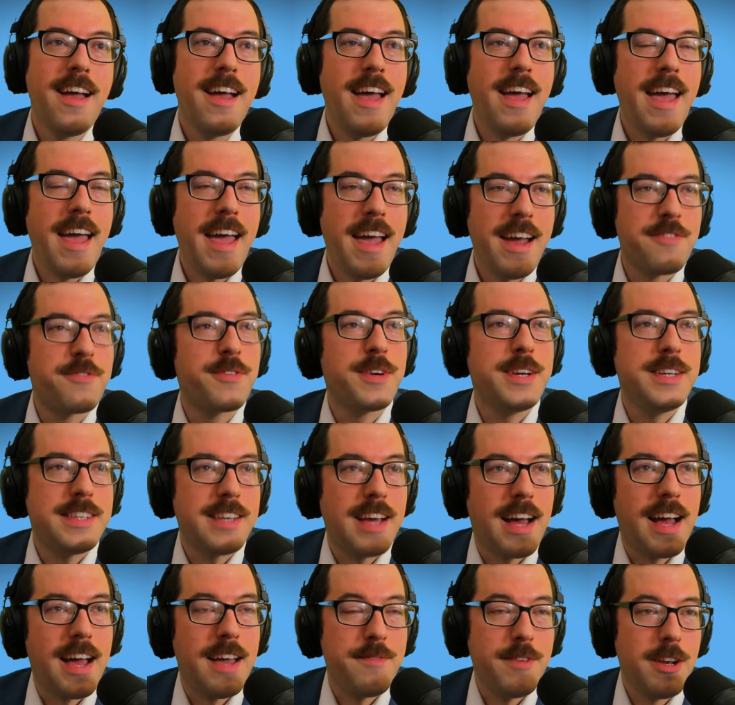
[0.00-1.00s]
every
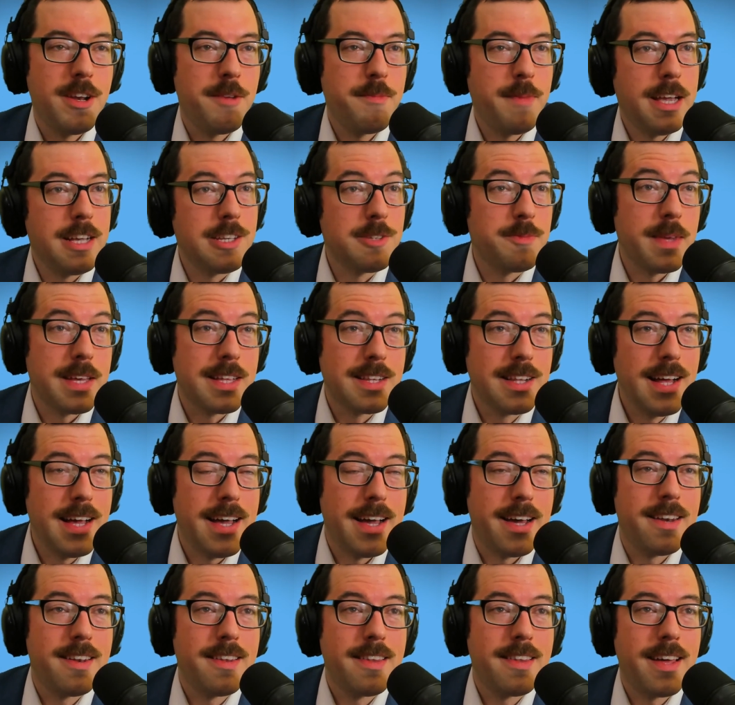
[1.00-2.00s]
time, and it makes me
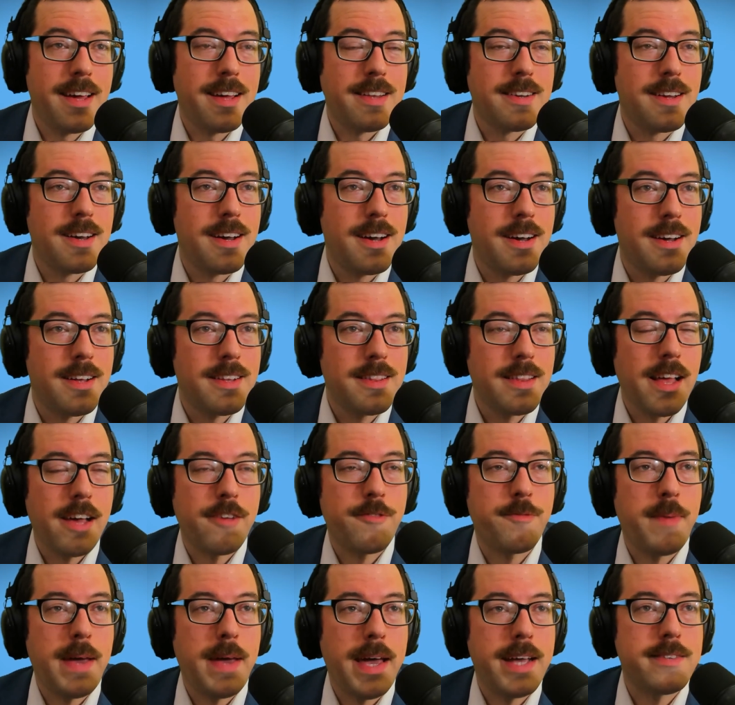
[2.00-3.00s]
glad that Left
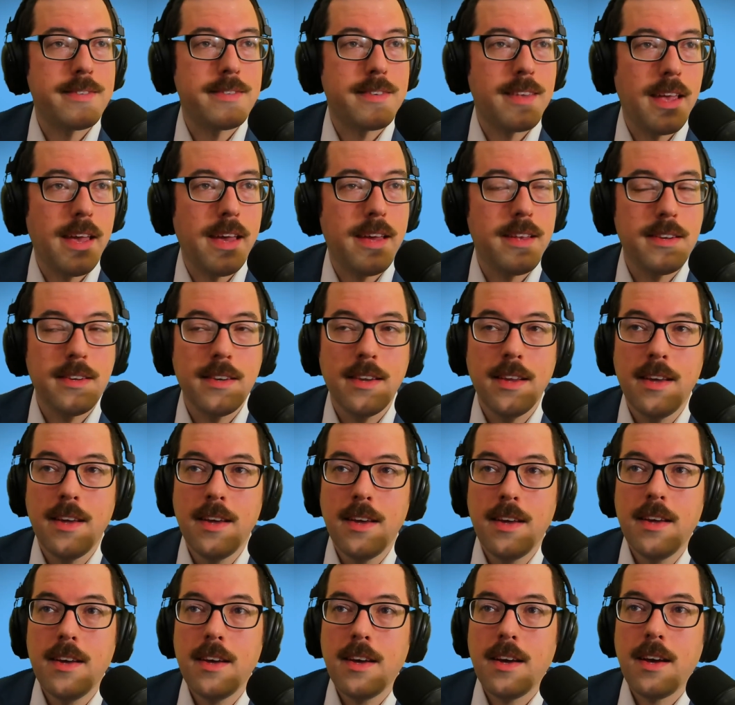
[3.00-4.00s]
Past 10
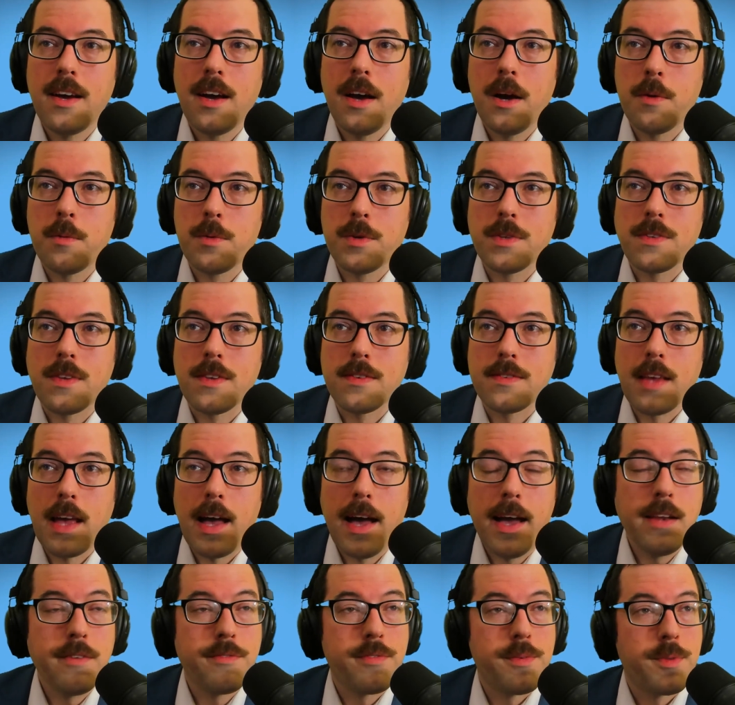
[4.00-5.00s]
was
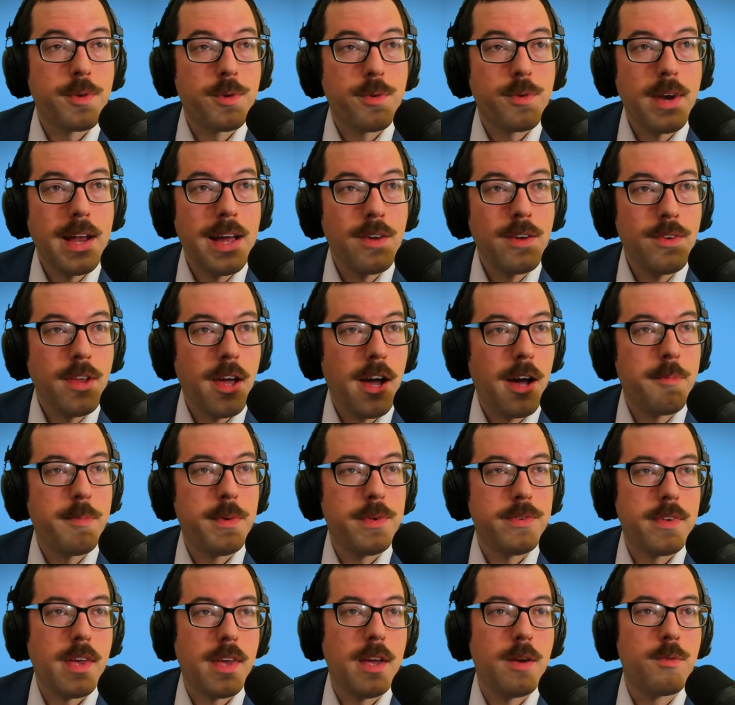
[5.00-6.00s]
designed from the ground up
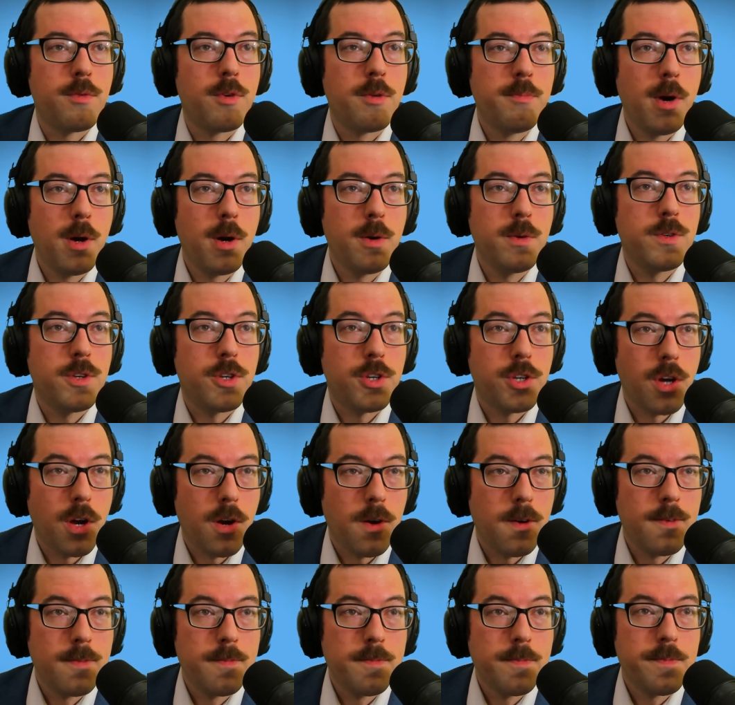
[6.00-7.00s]
as a remote
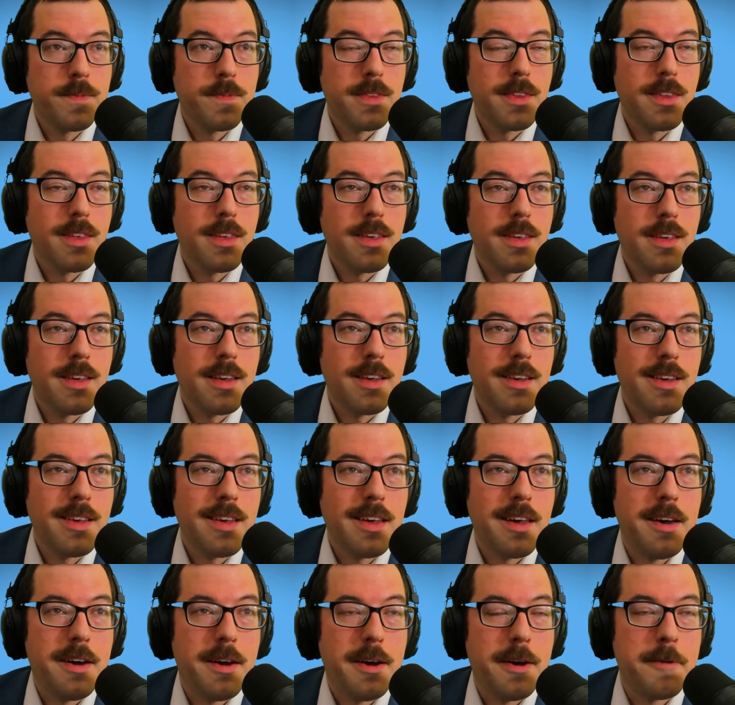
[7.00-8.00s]
show,
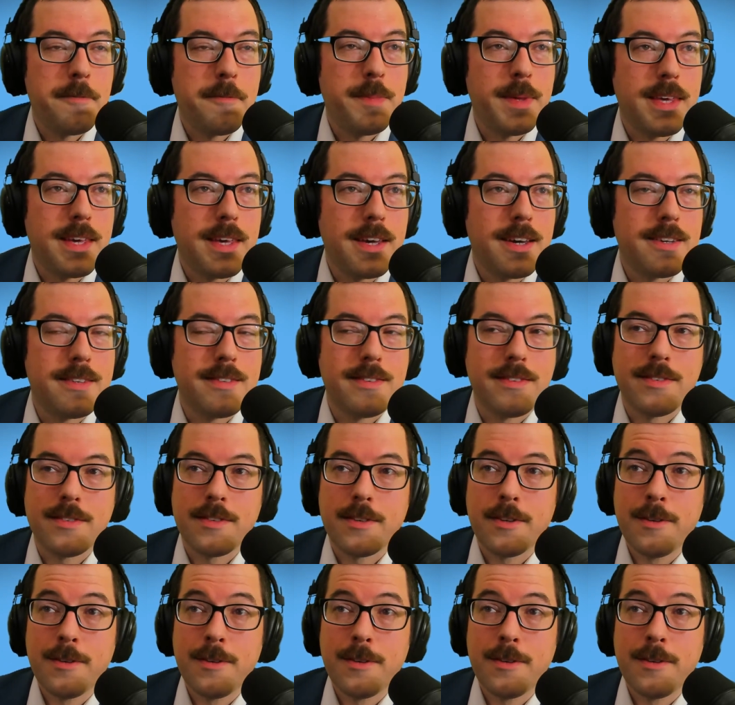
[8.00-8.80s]
because